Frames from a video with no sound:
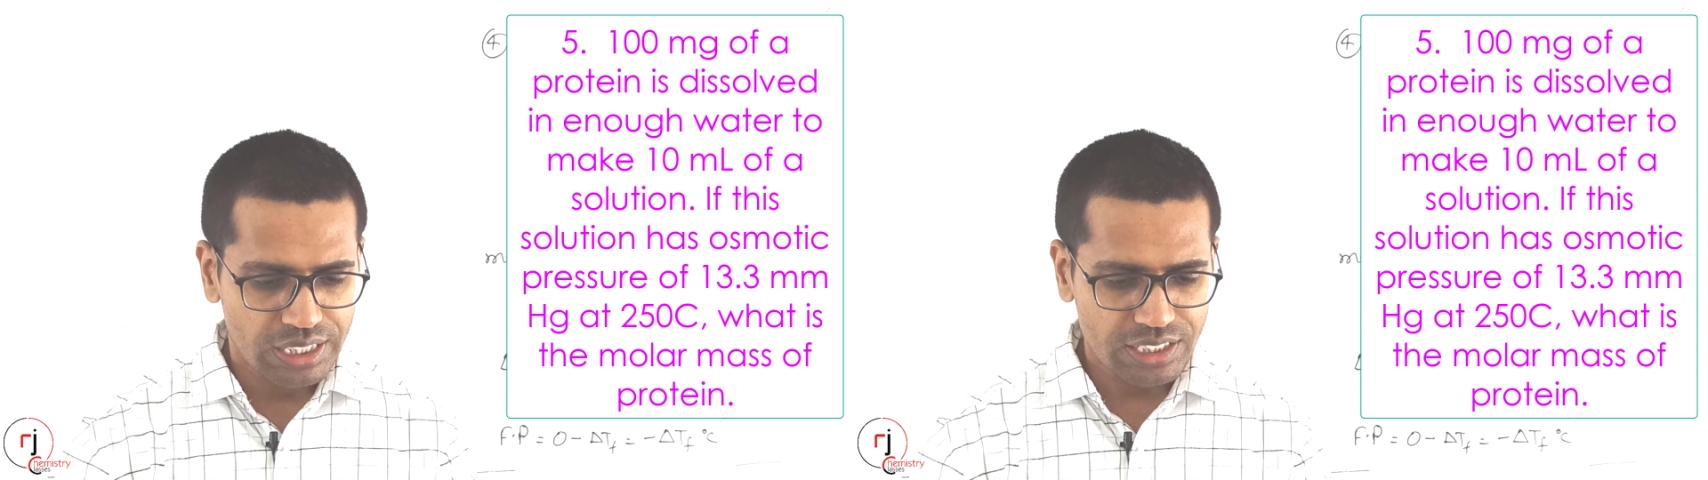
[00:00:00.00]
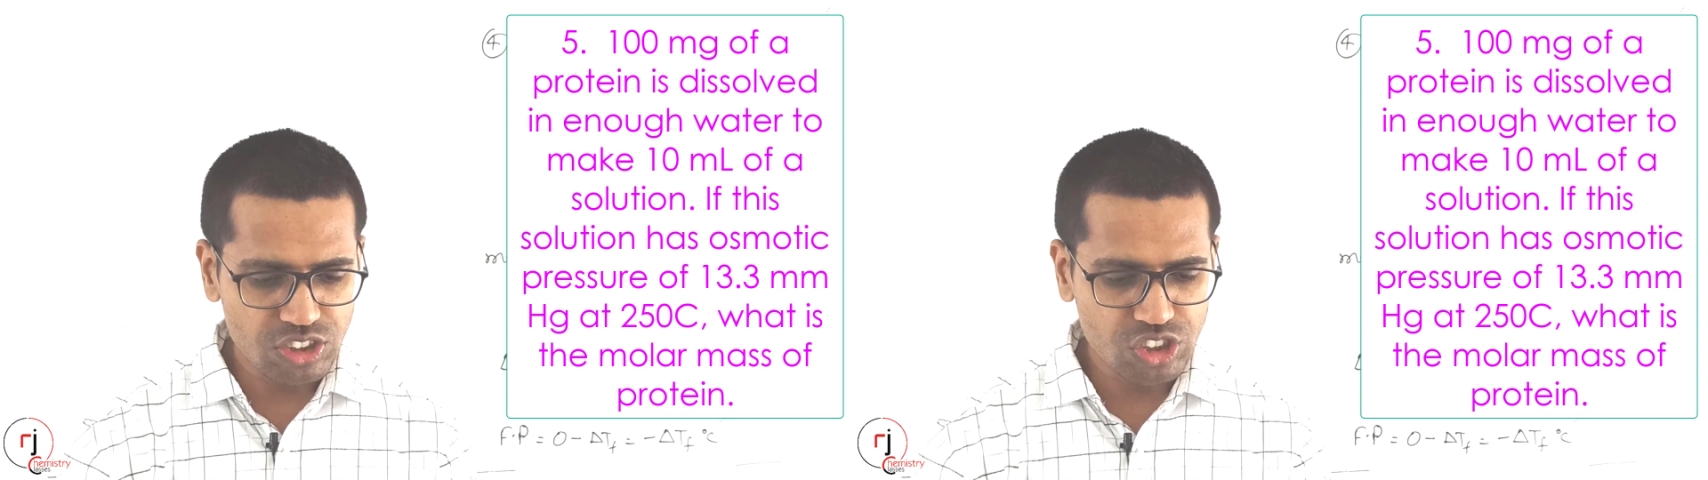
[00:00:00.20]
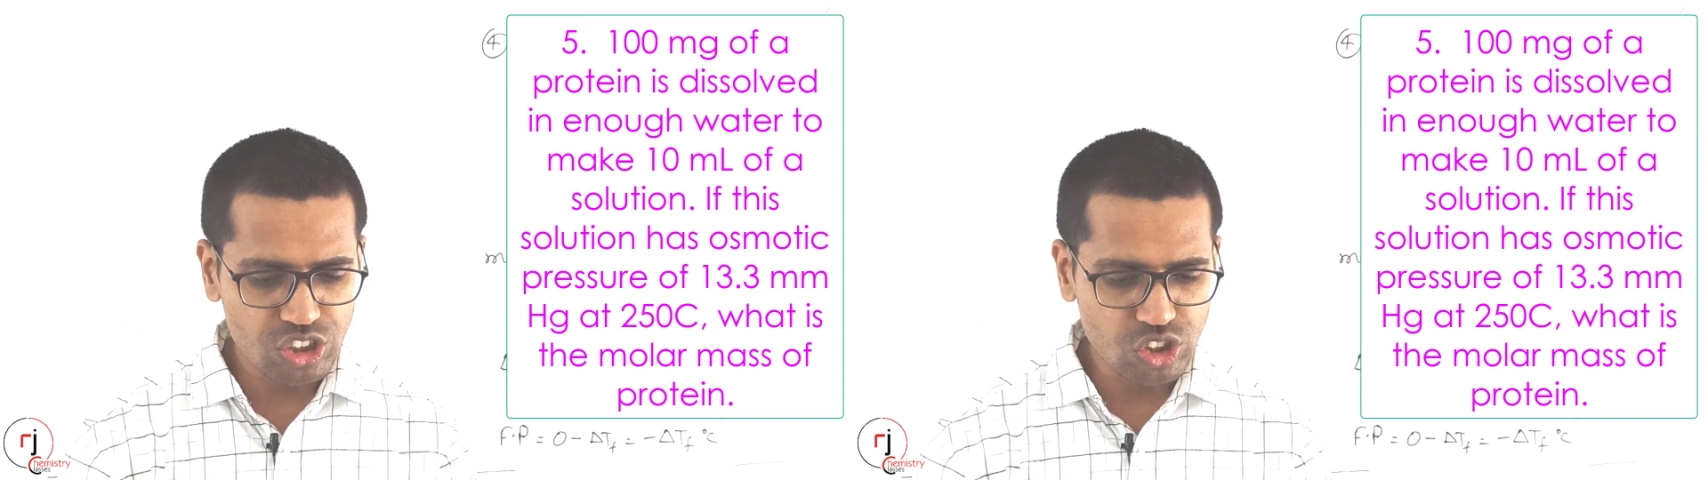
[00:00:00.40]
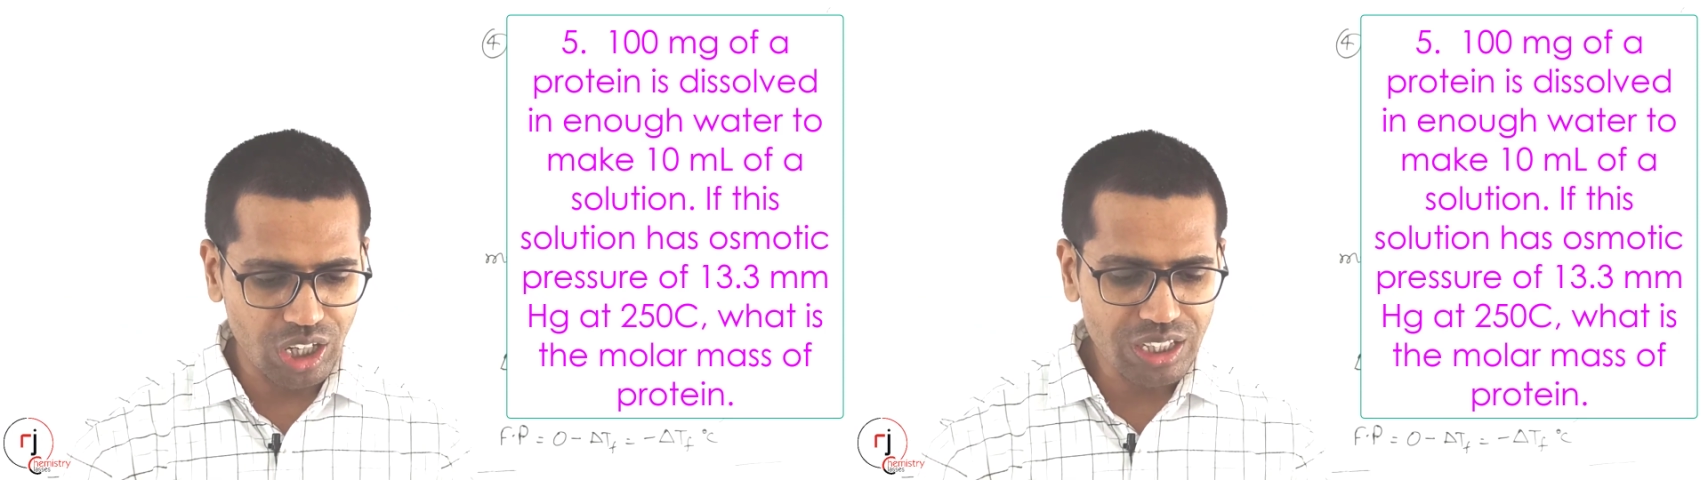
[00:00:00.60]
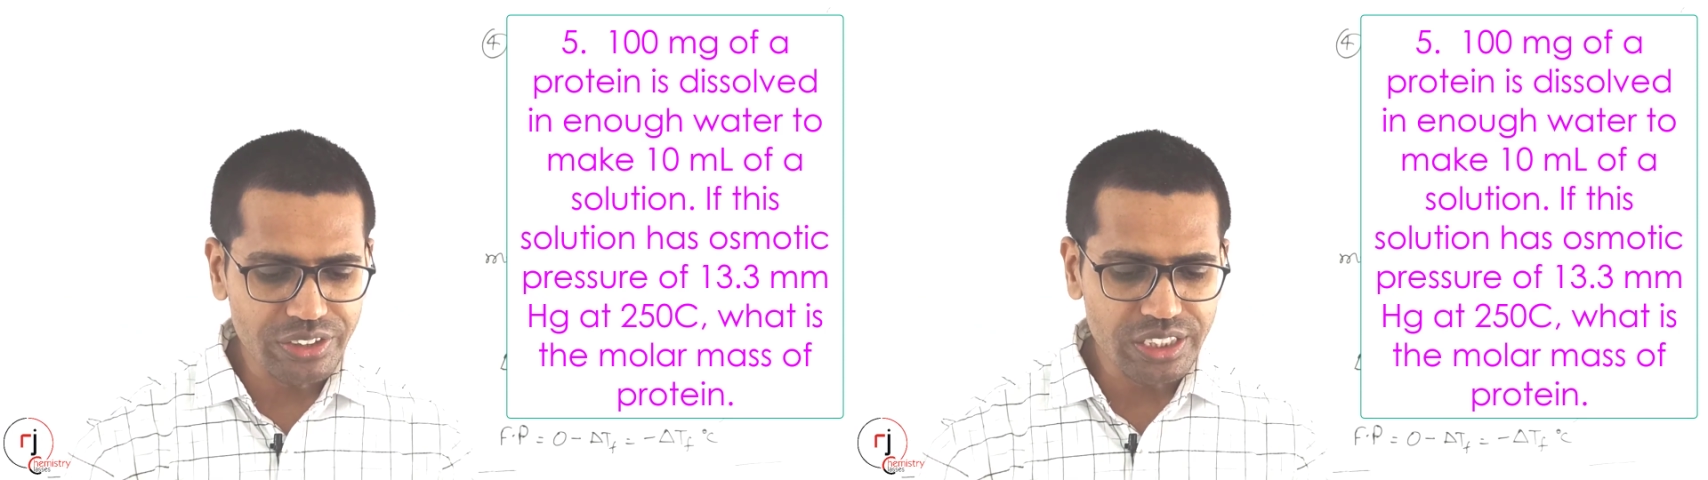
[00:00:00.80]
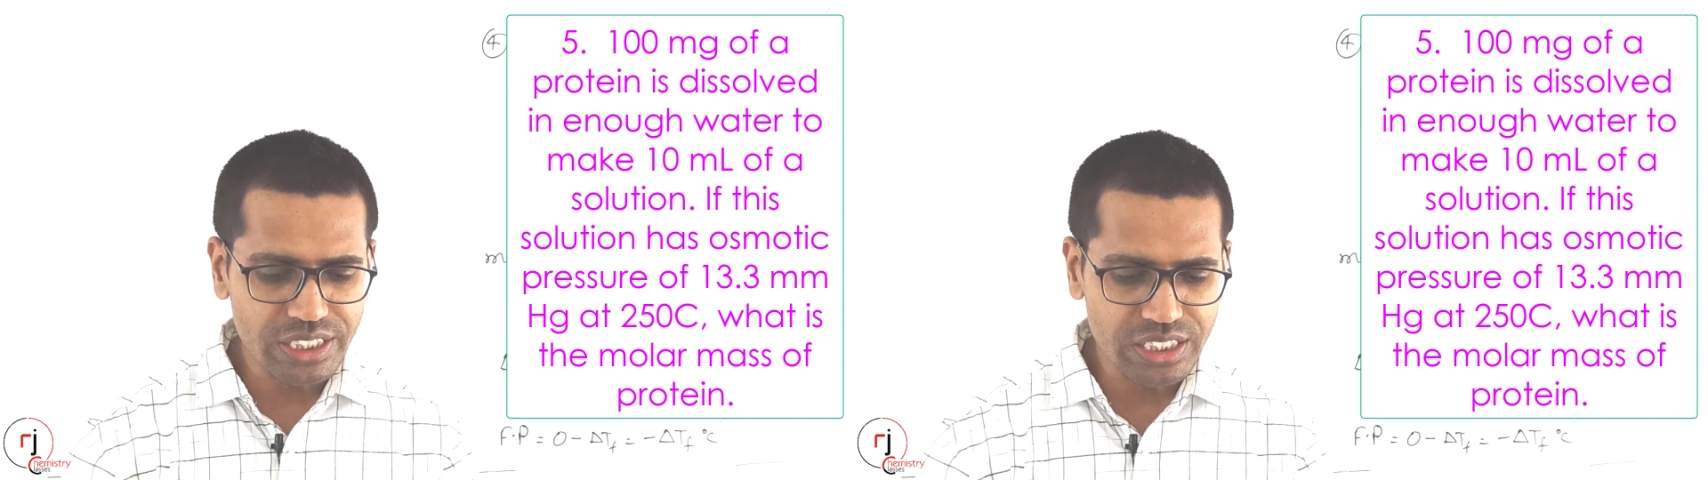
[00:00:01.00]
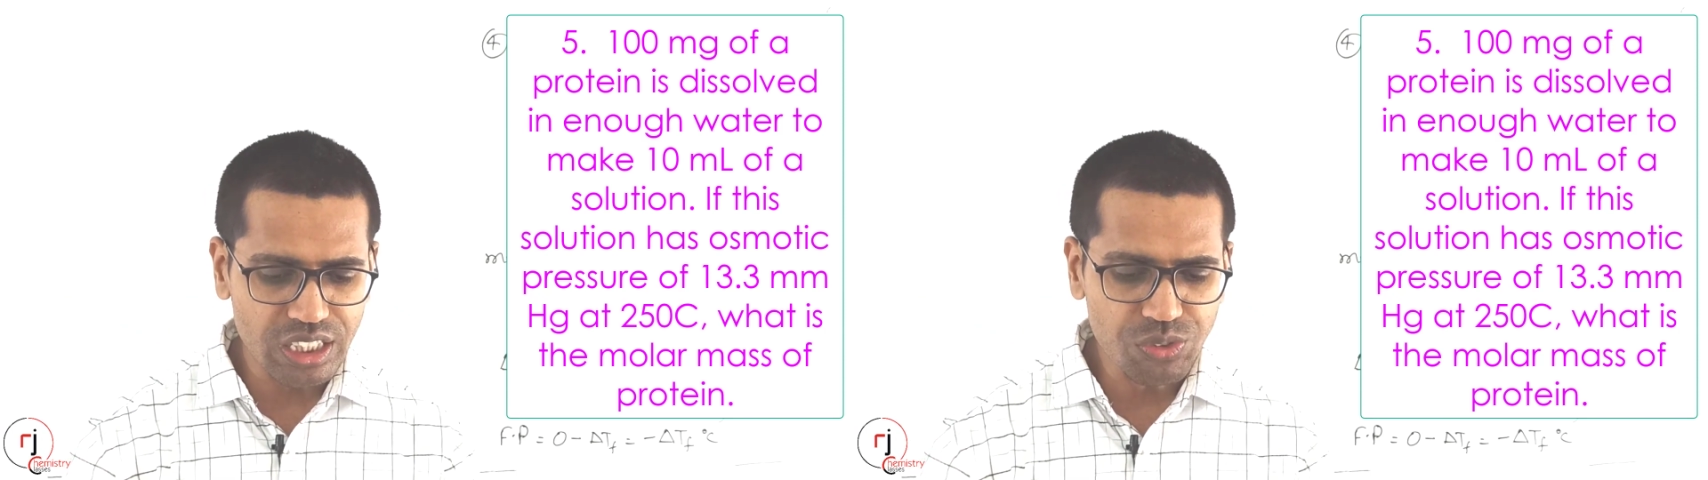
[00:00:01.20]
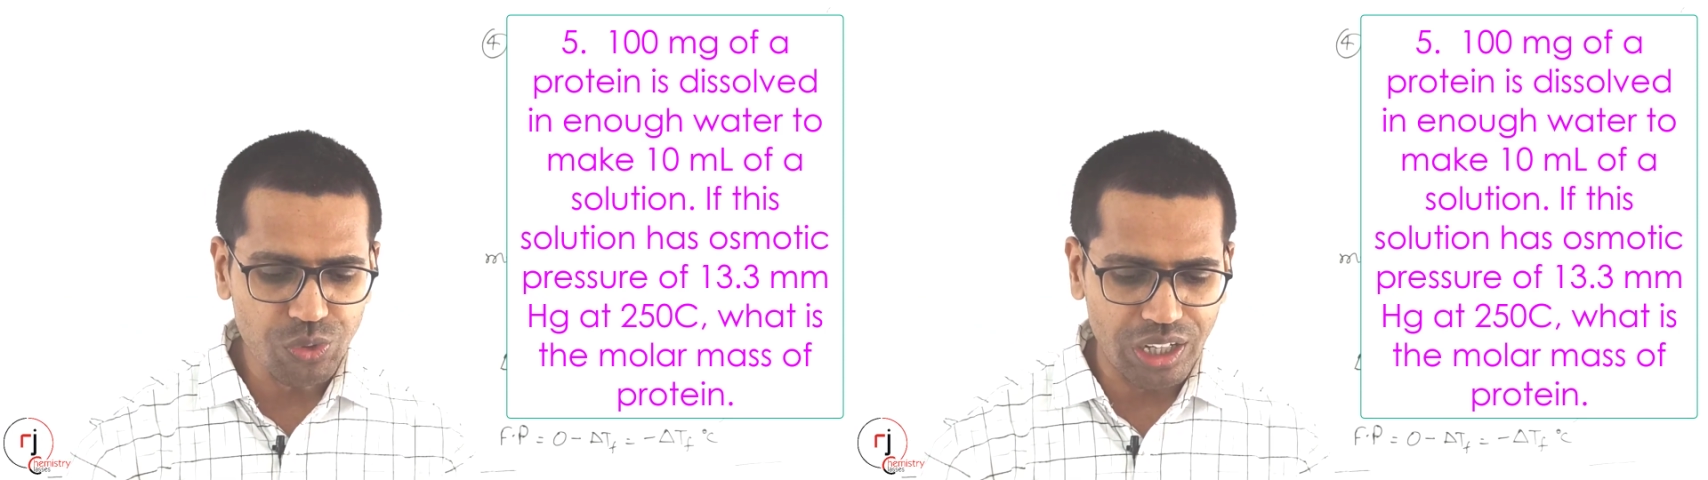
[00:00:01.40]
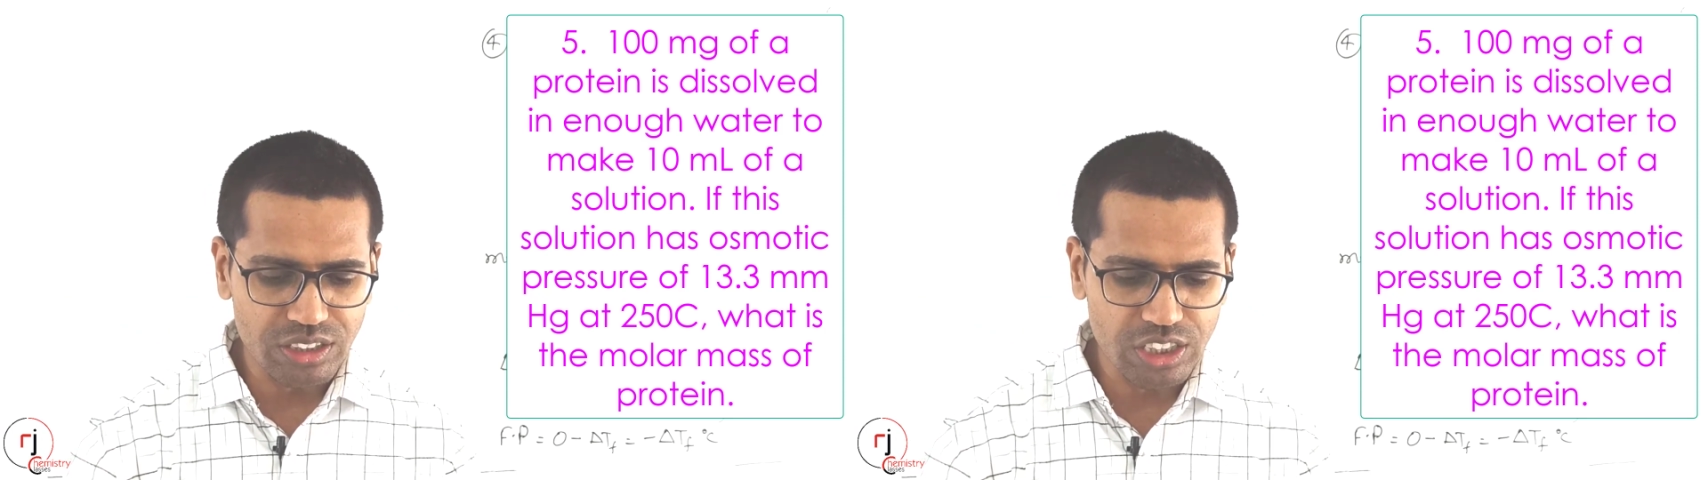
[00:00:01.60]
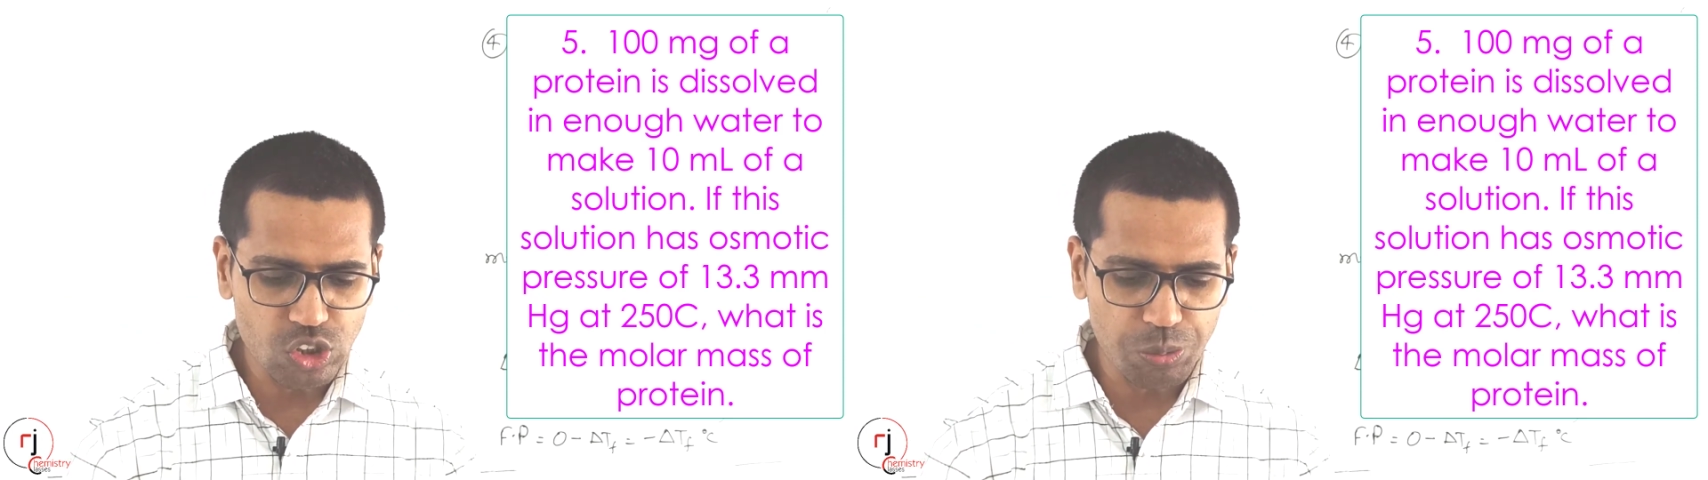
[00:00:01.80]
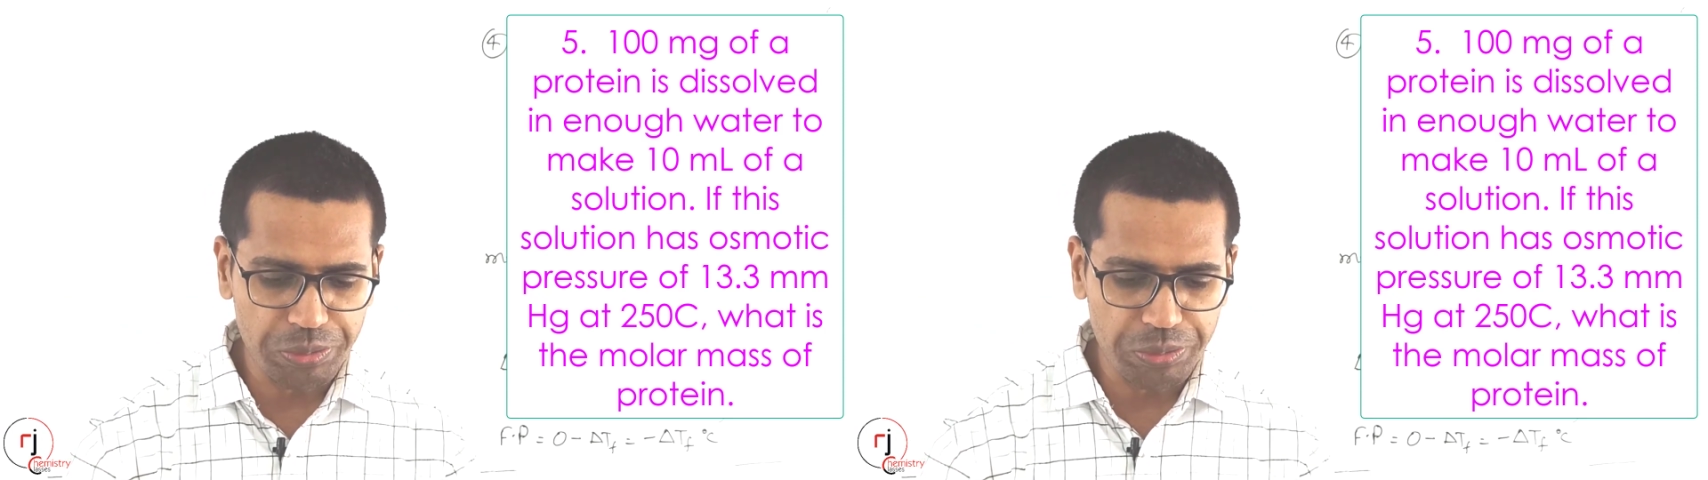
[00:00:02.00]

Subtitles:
is dissolved in enough water to